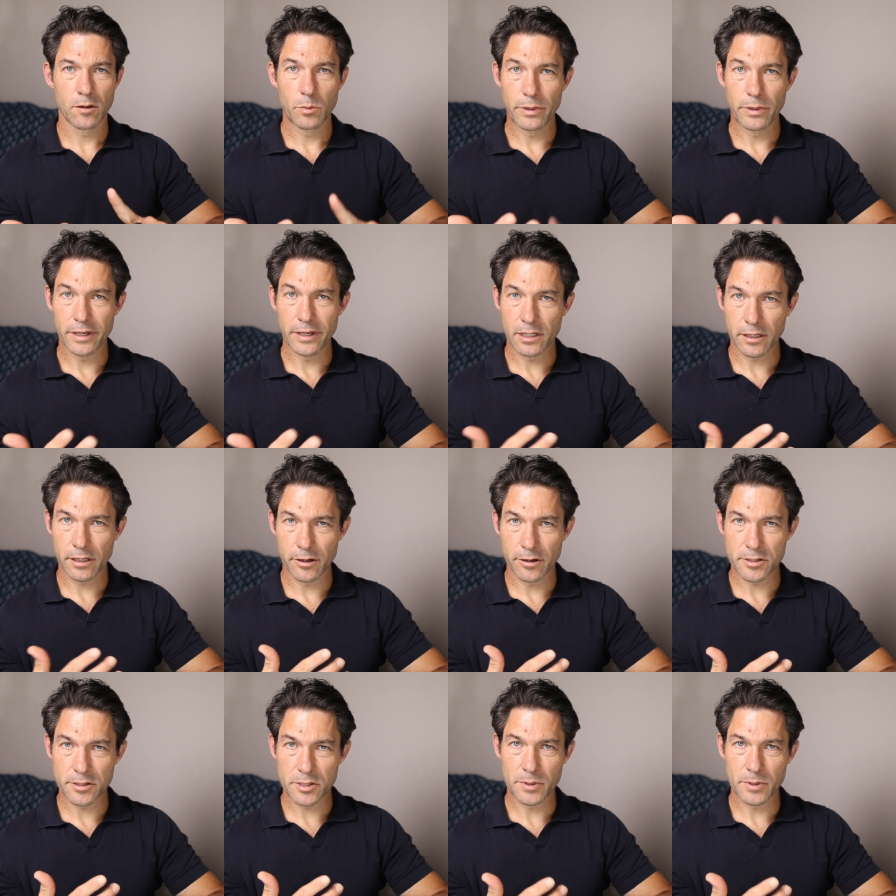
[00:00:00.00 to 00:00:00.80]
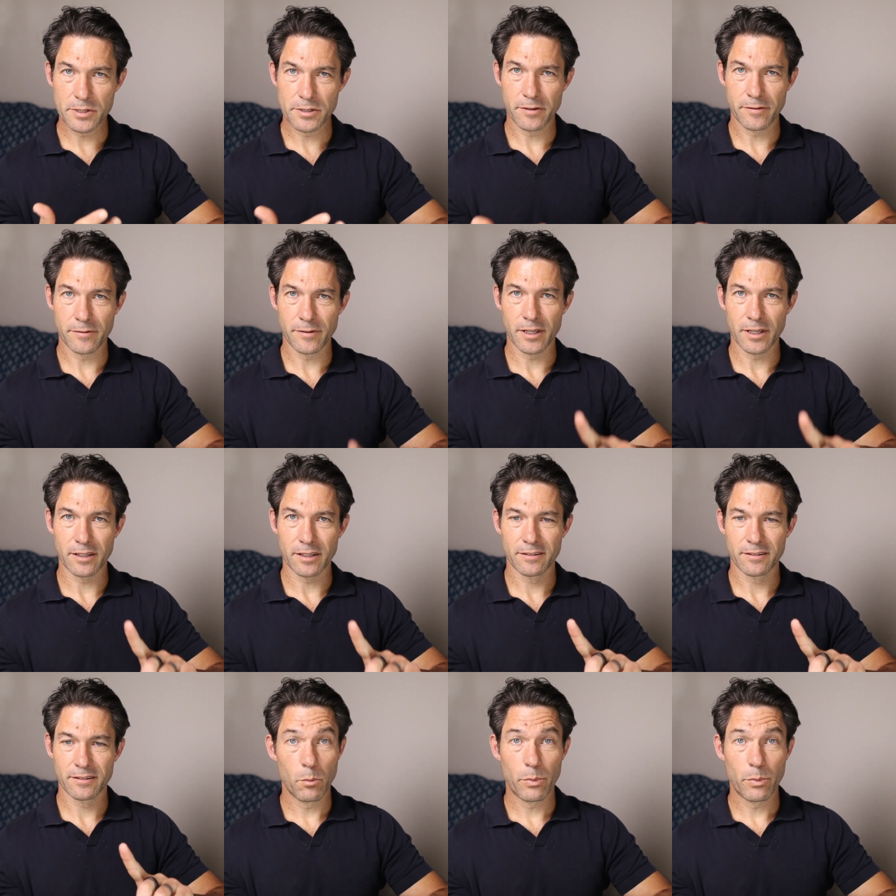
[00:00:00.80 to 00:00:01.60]
Be clear and specific.
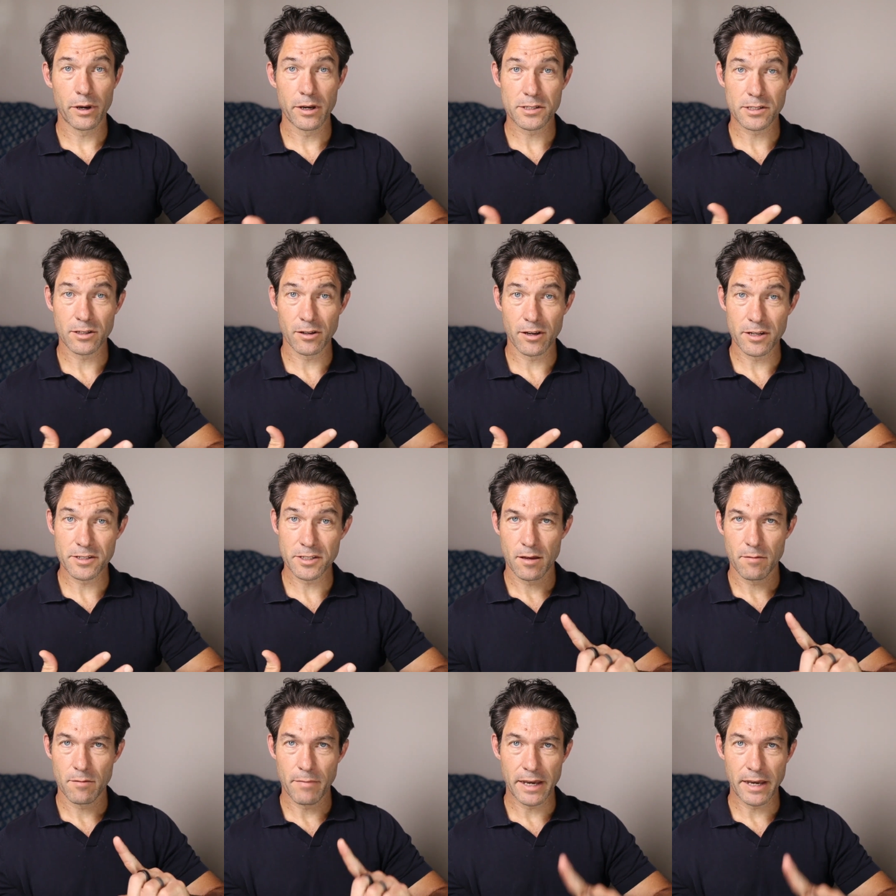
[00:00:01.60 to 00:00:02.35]
Personalize it,